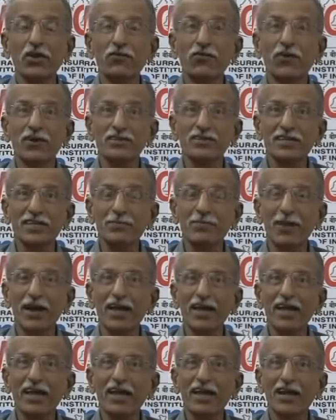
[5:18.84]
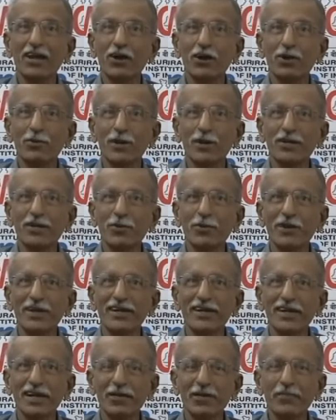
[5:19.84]
firstly by Government of
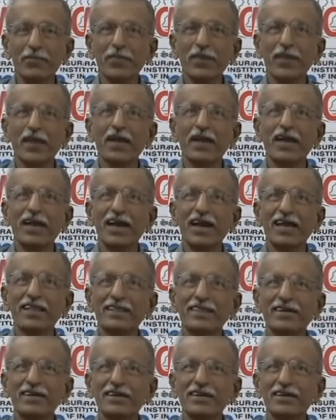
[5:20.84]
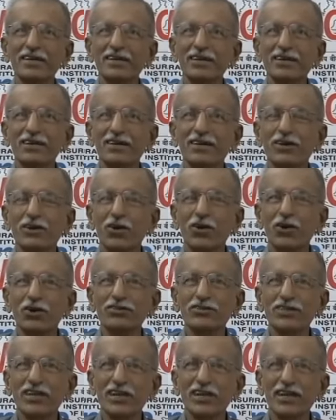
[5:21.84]
India, and
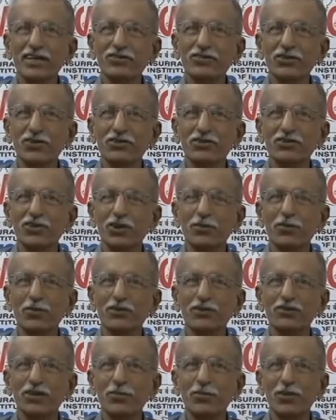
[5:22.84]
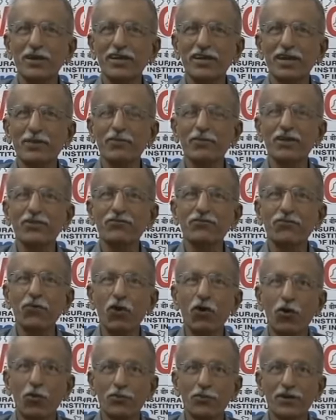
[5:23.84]
on General Insurance Corporation of India being
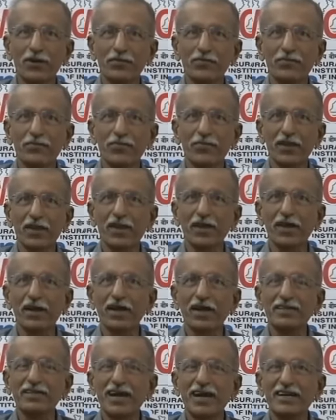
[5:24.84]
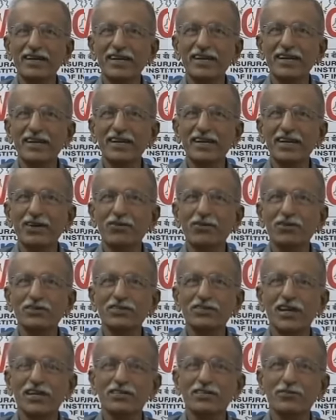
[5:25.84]
formed, the undertaking was
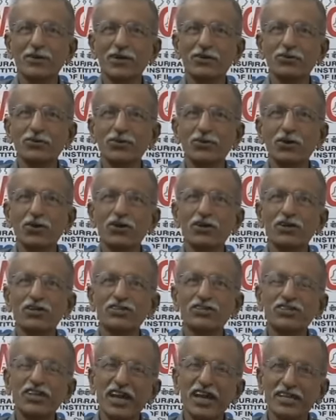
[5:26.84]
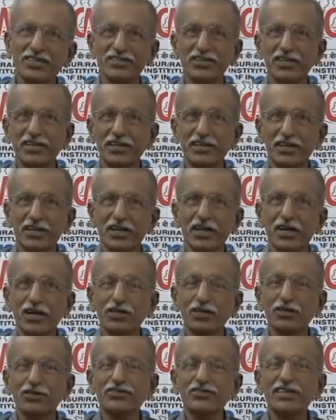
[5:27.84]
transferred to GIC.
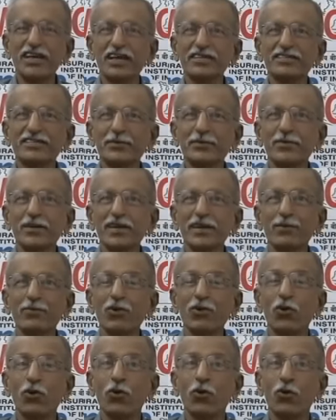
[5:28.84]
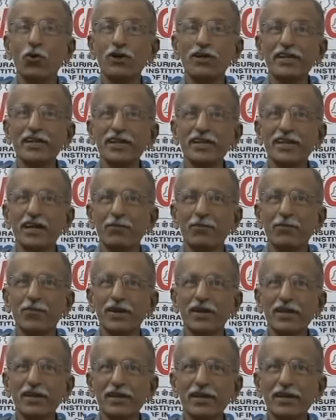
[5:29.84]
So GIC became holding
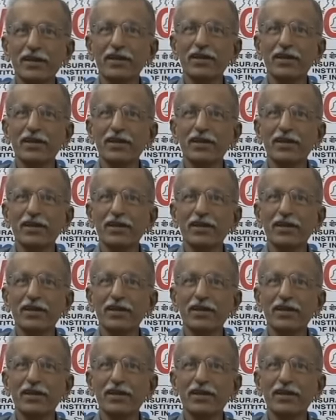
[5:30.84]
company.